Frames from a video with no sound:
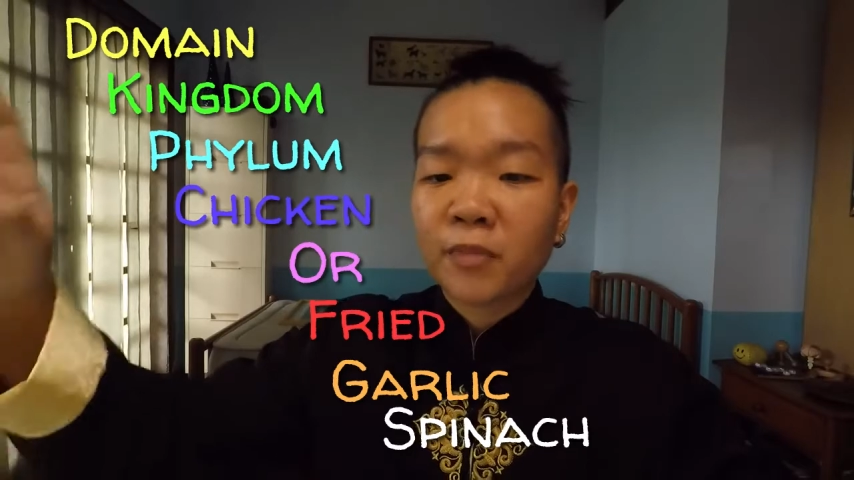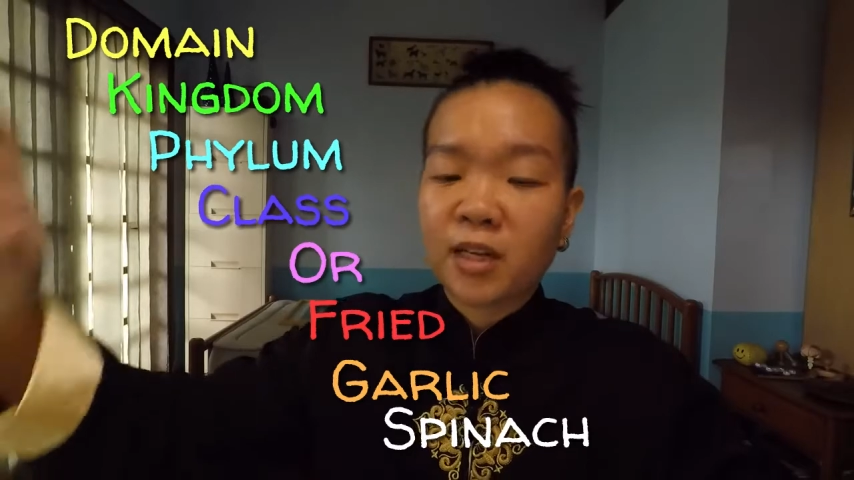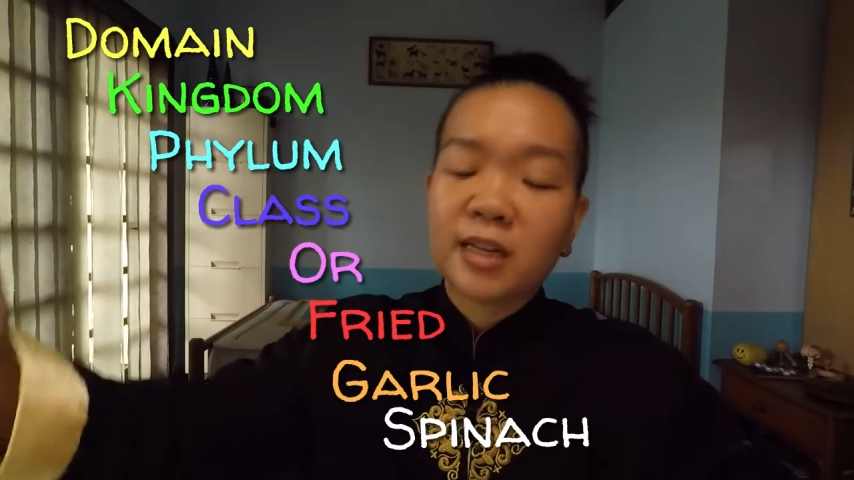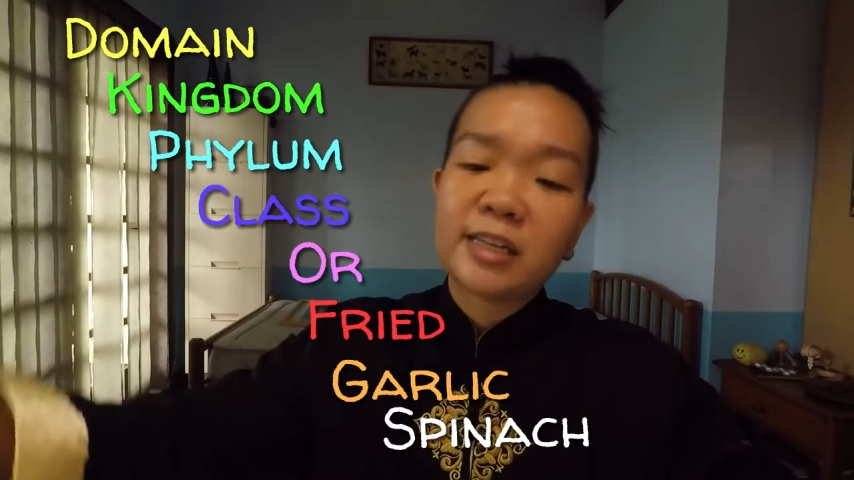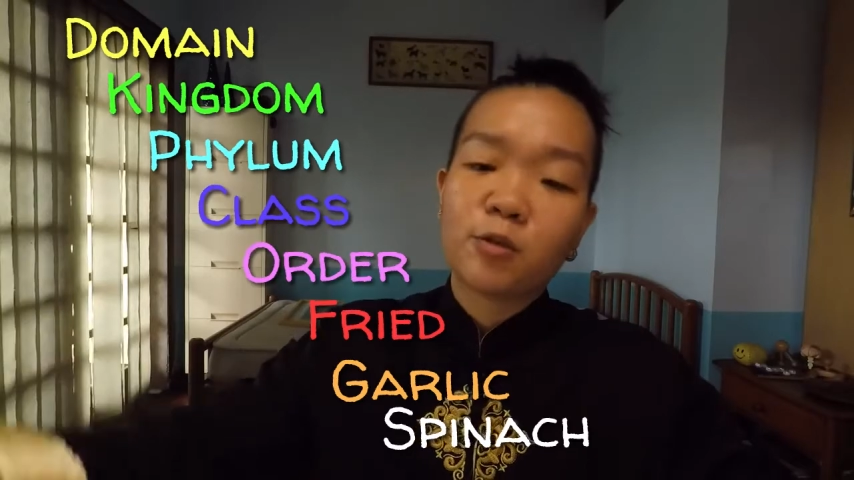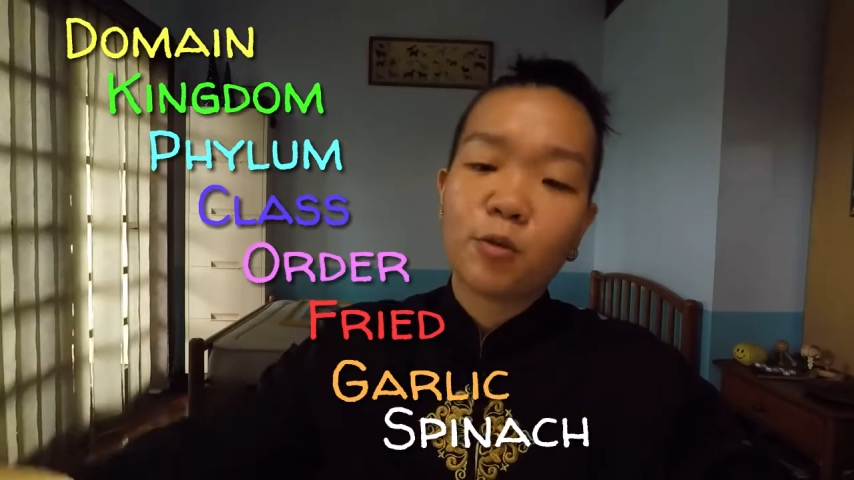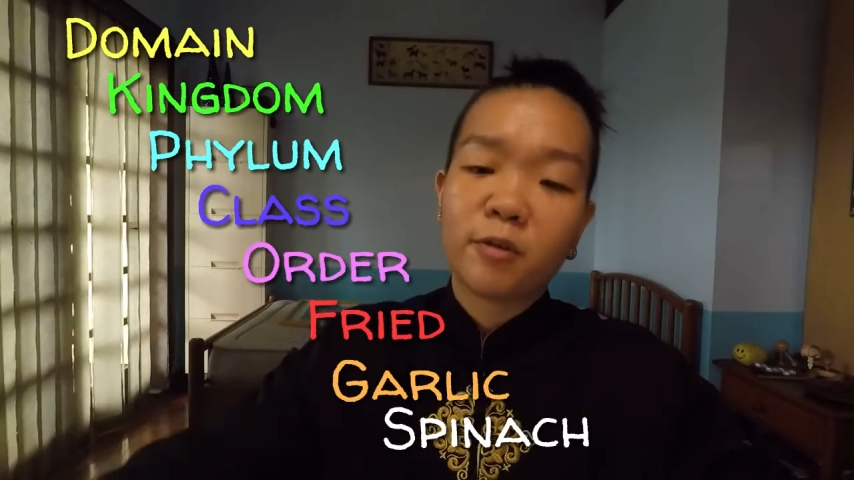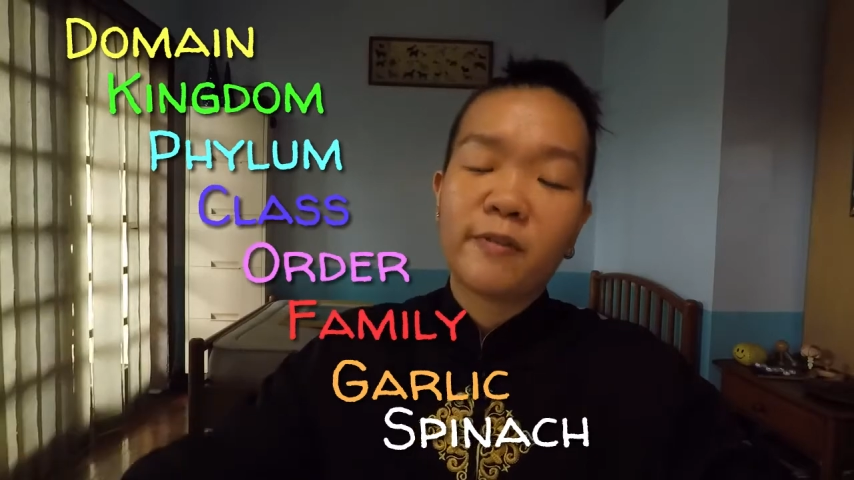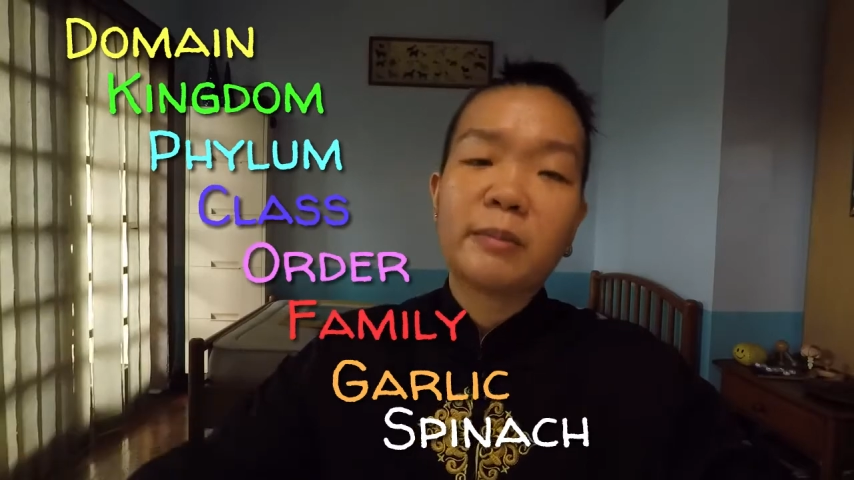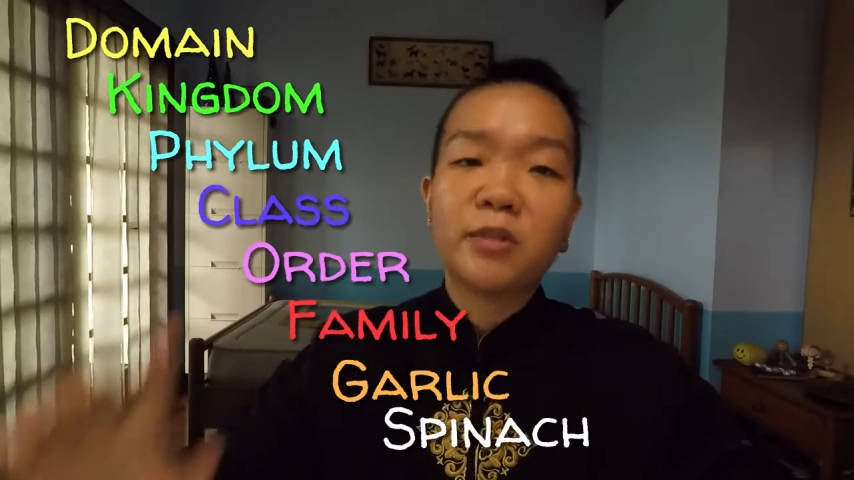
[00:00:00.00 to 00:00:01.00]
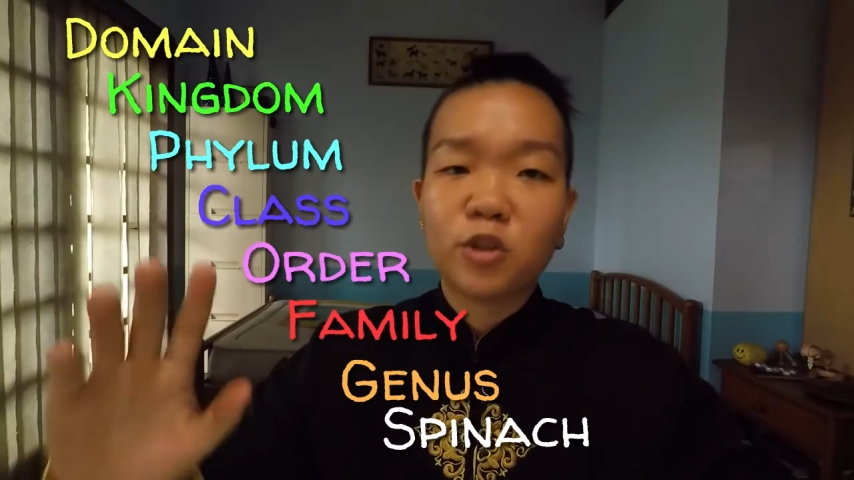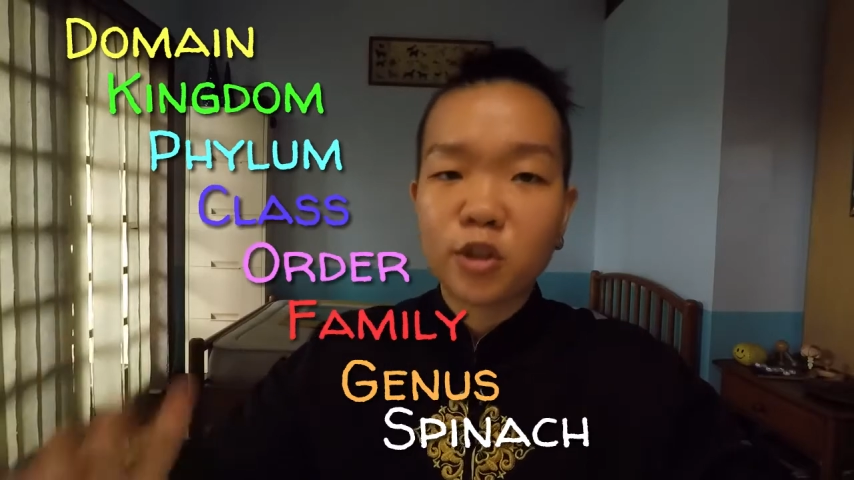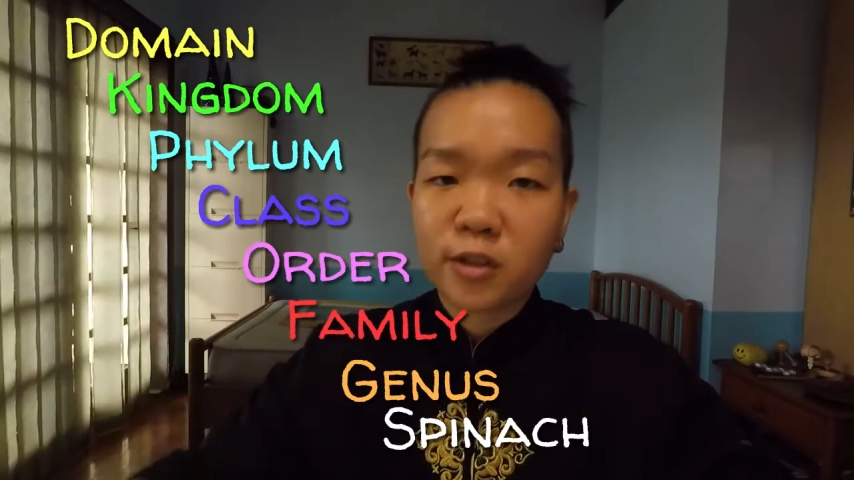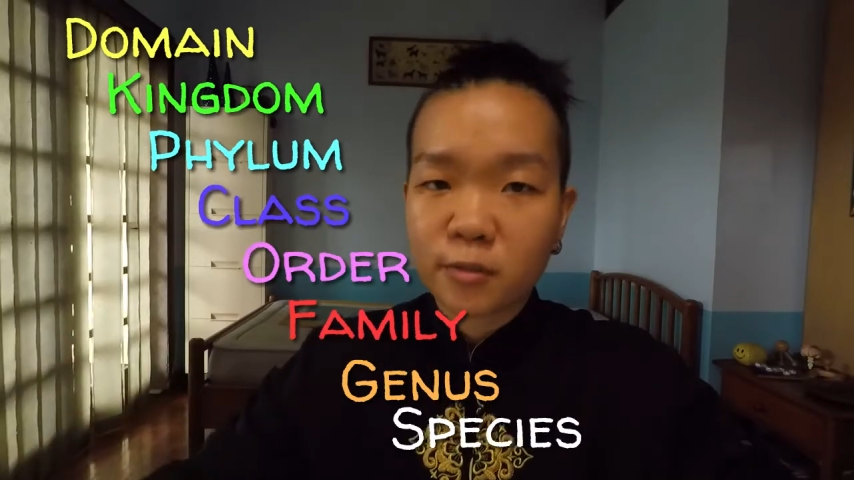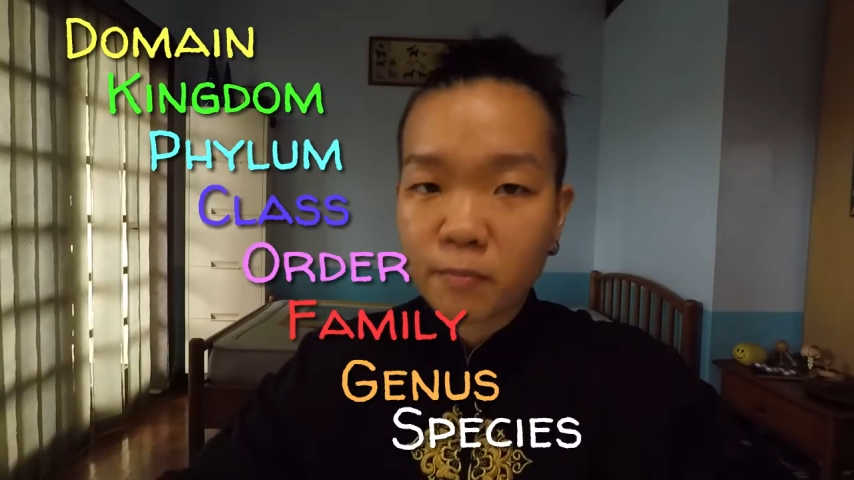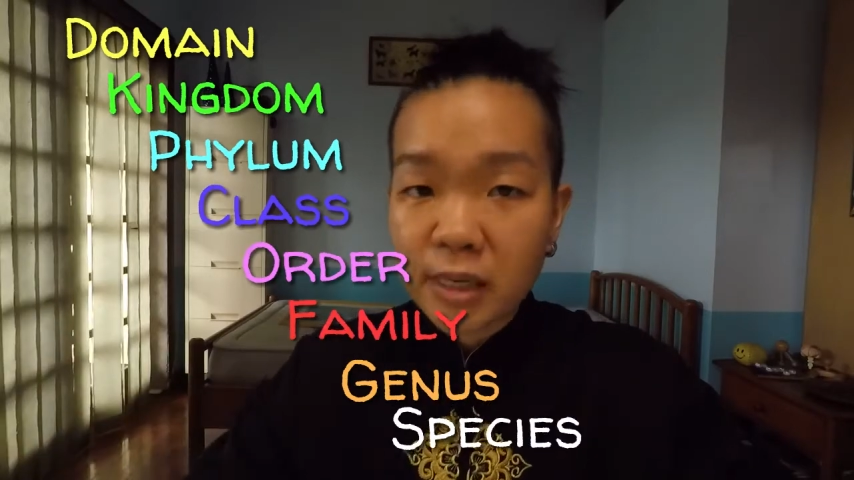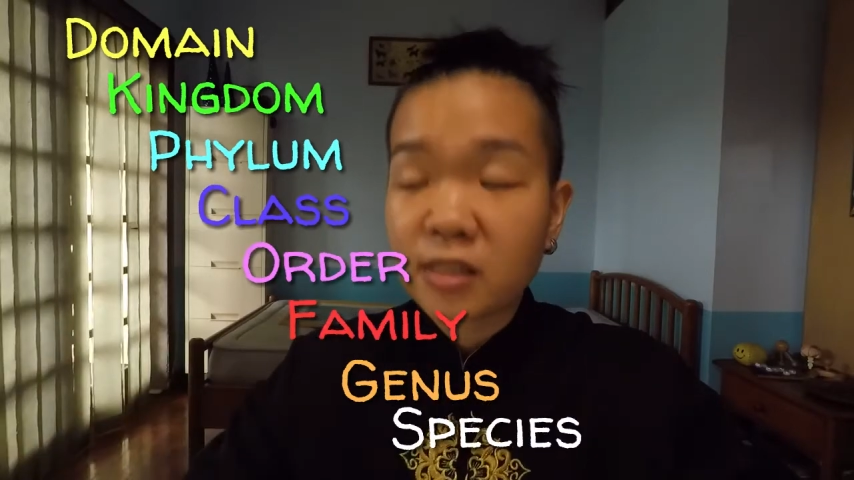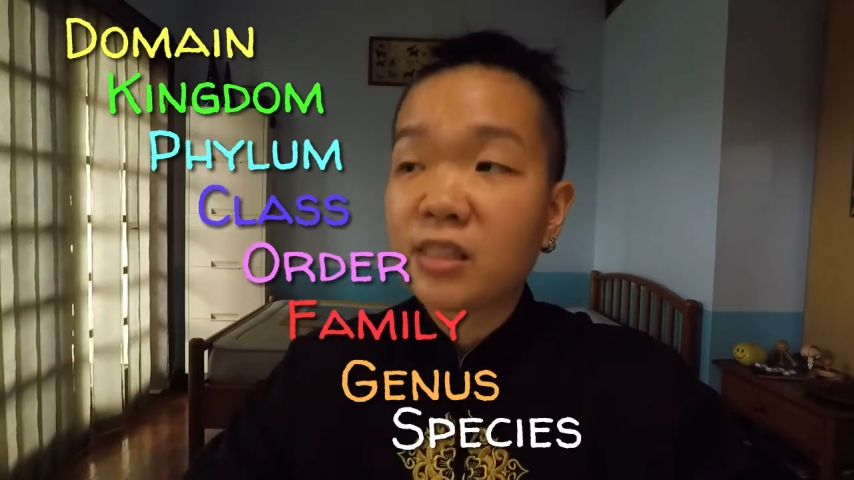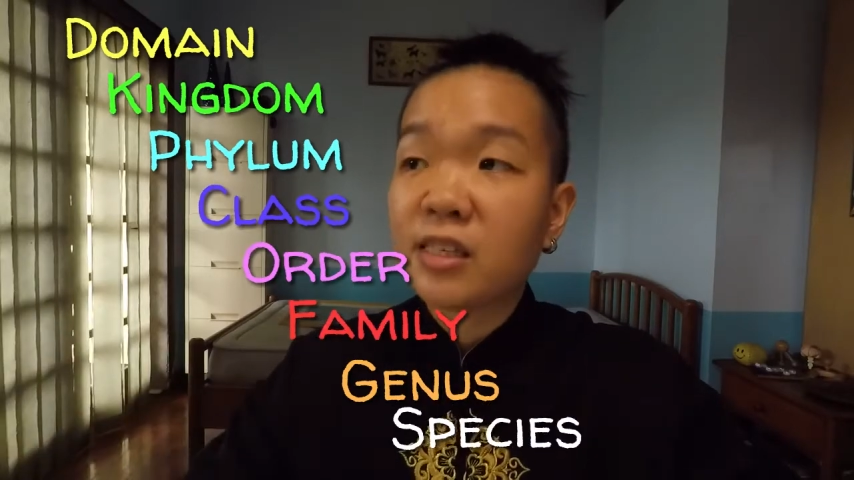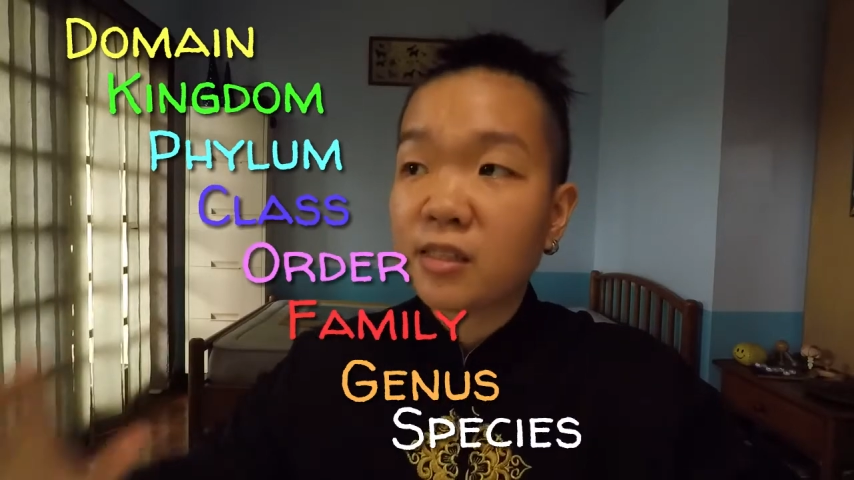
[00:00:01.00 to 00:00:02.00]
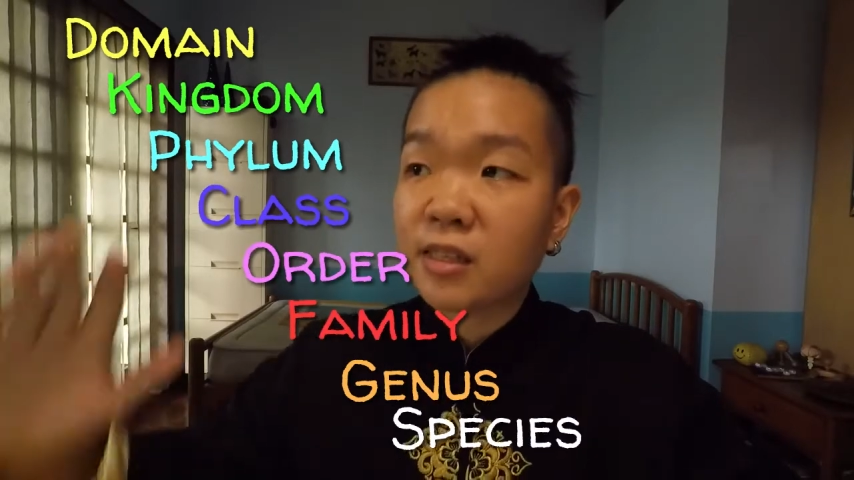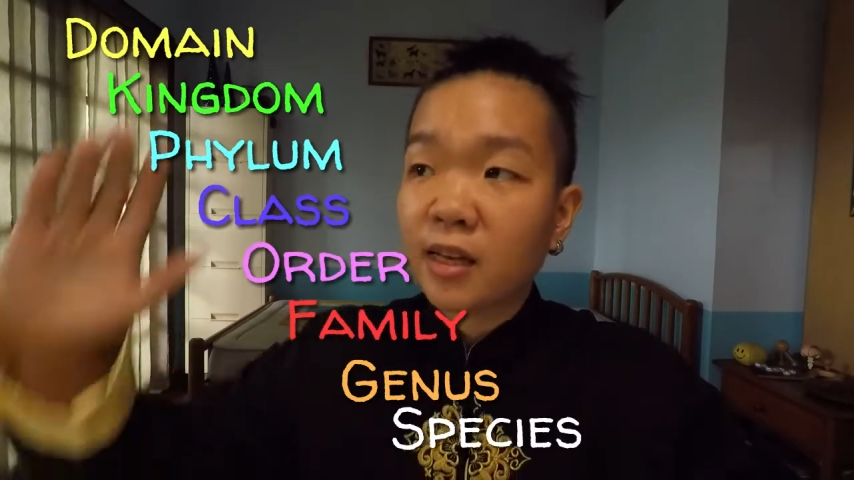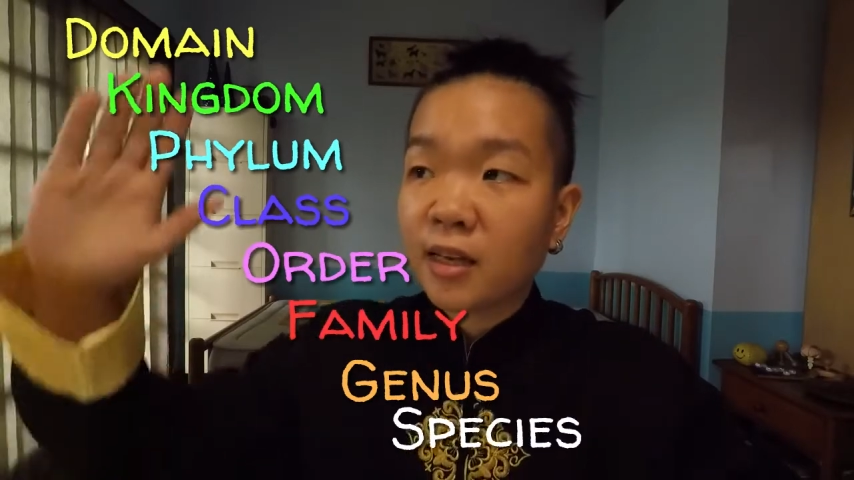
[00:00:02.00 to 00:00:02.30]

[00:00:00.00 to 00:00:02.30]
class, order, family, genus, species,